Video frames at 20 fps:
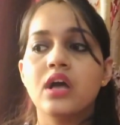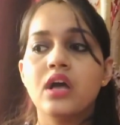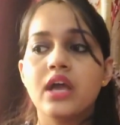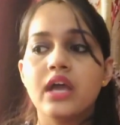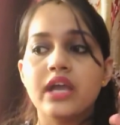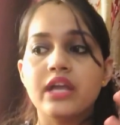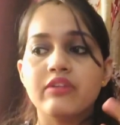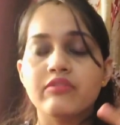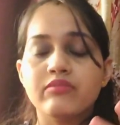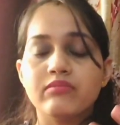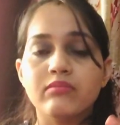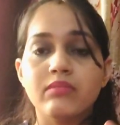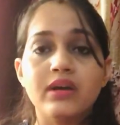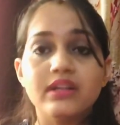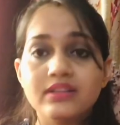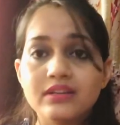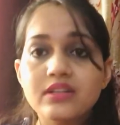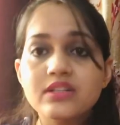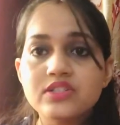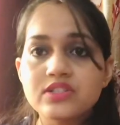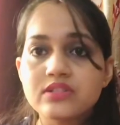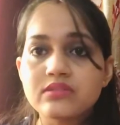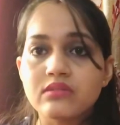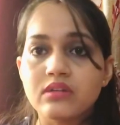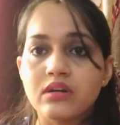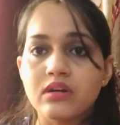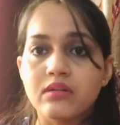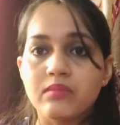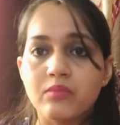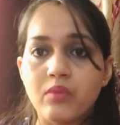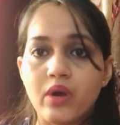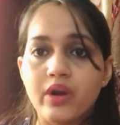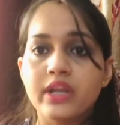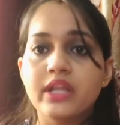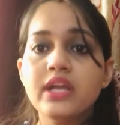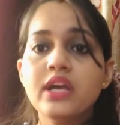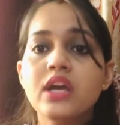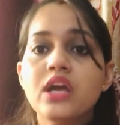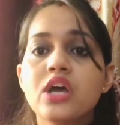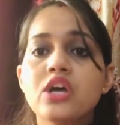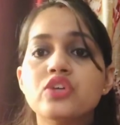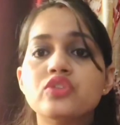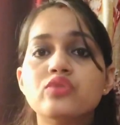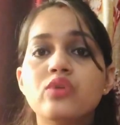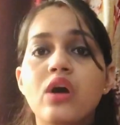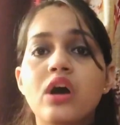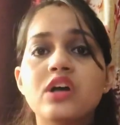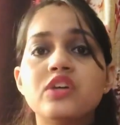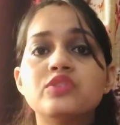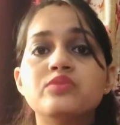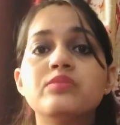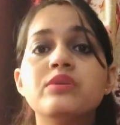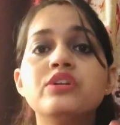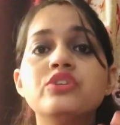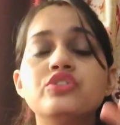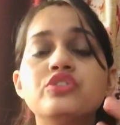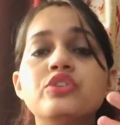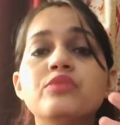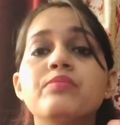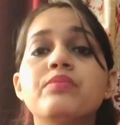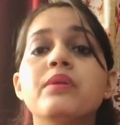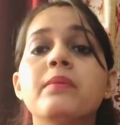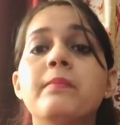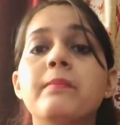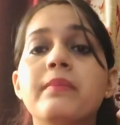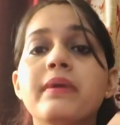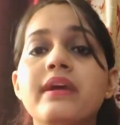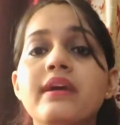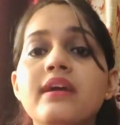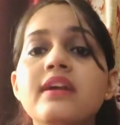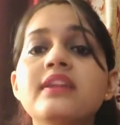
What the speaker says: in mother's body, so husband should prepare